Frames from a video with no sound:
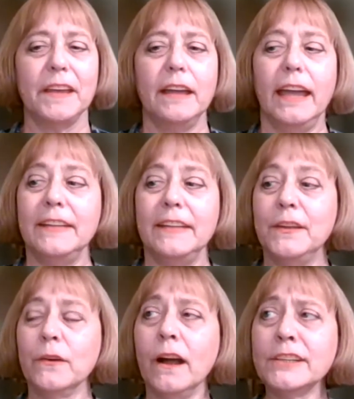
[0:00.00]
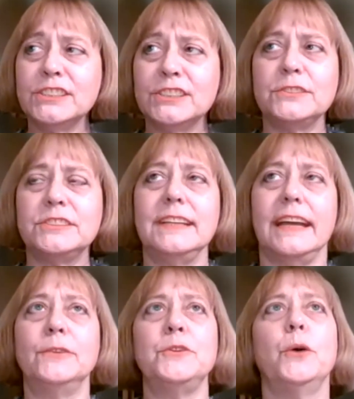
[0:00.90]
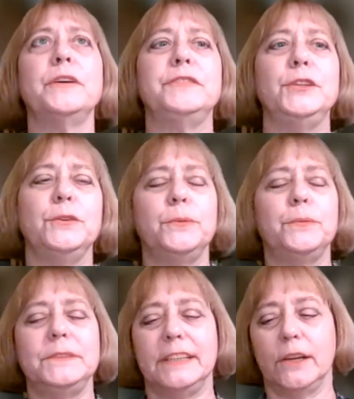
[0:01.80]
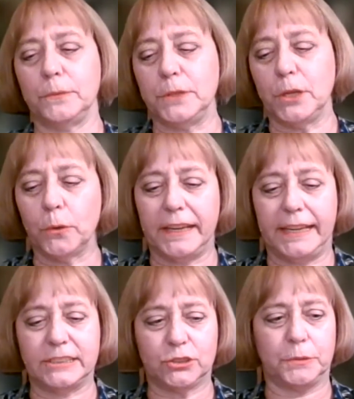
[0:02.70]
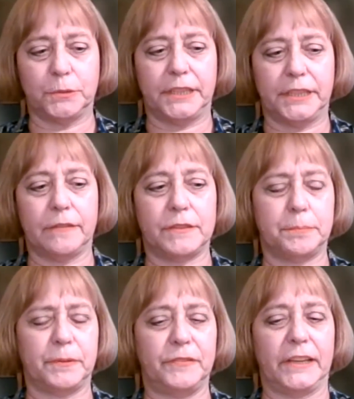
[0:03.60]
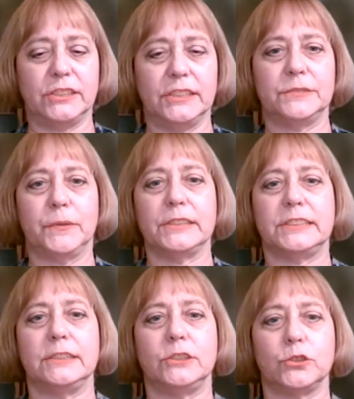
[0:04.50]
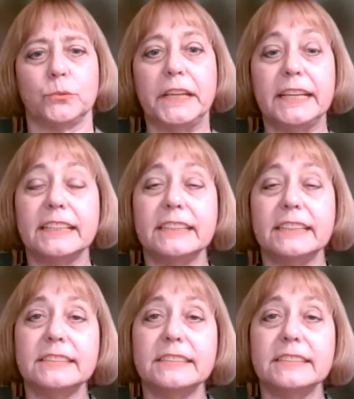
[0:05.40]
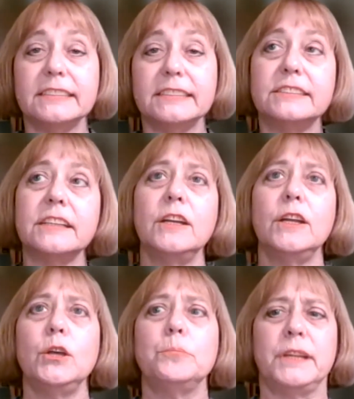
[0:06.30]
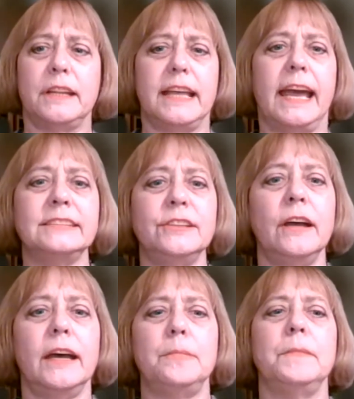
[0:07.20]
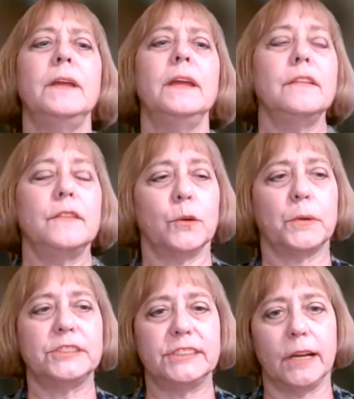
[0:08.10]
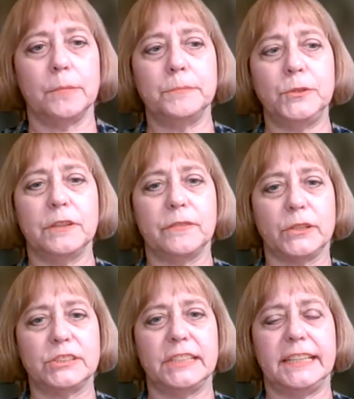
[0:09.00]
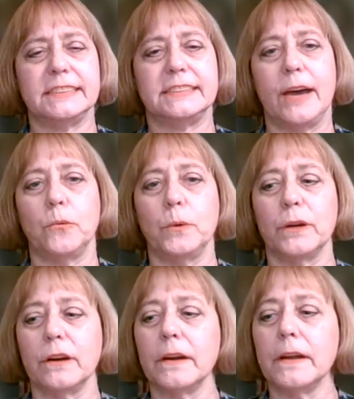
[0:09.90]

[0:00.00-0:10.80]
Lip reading: And there are I don't know if you know a history of the profession as far as the degrees, but at that time there were some universities that were